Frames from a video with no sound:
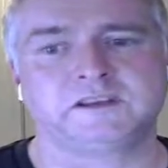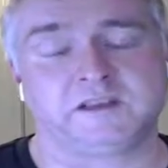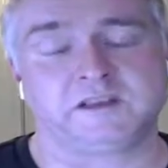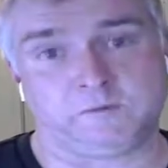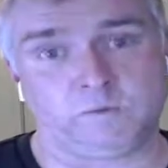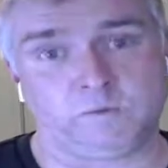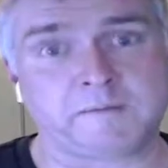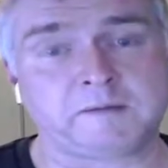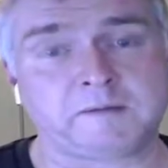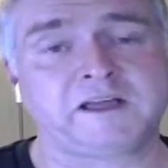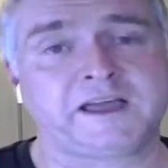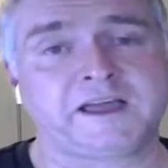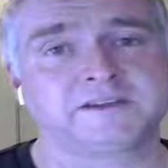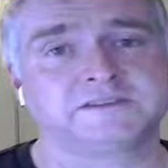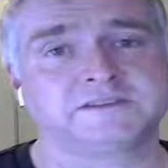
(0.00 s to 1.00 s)
in web
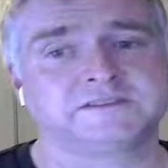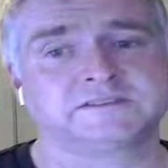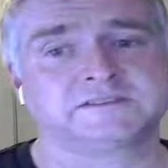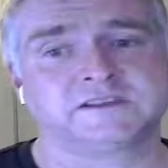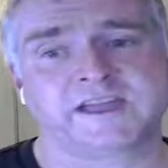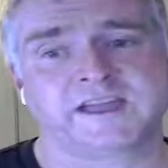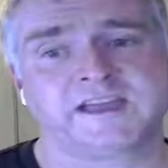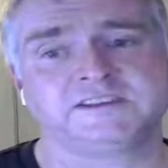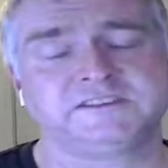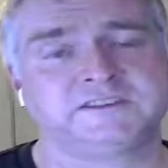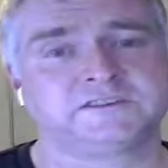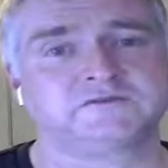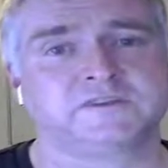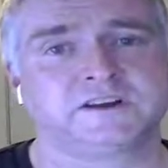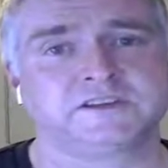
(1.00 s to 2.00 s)
applications, a caching
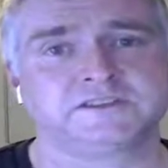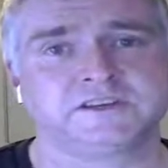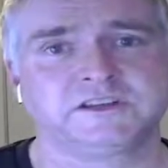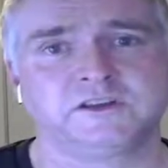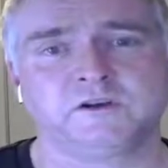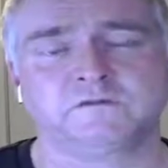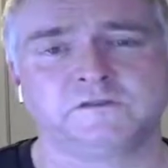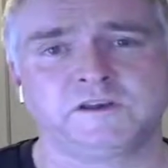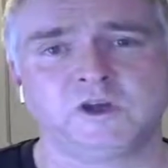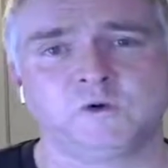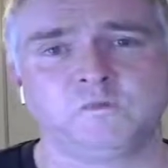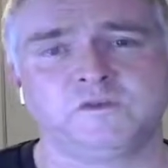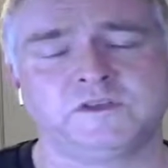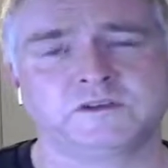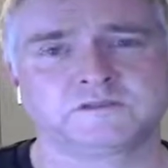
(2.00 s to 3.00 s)
strategy can often help
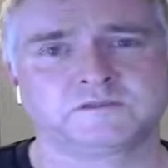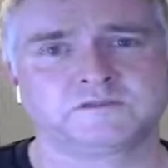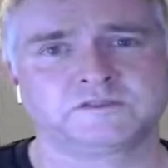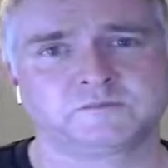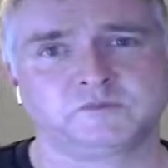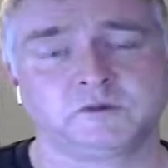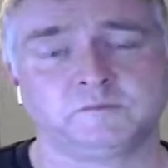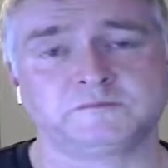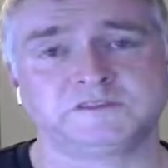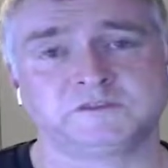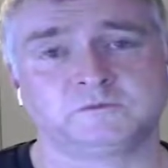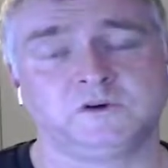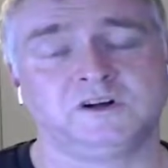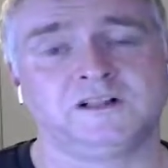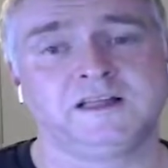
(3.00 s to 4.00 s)
with those sorts of problems as
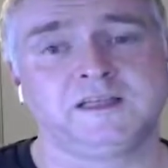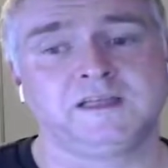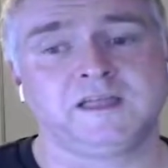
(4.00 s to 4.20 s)
well.